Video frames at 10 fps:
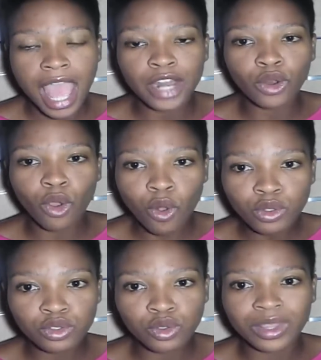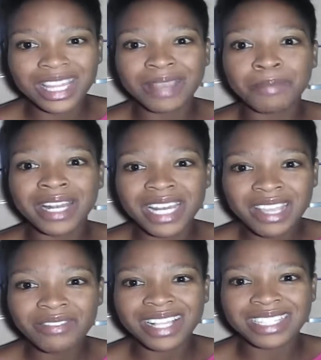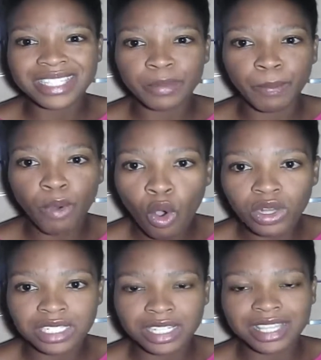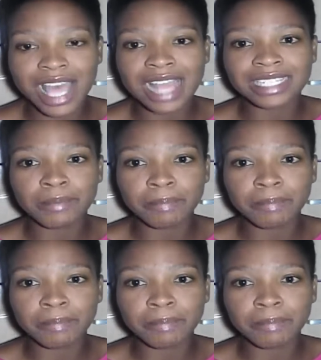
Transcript: and also they believe and support that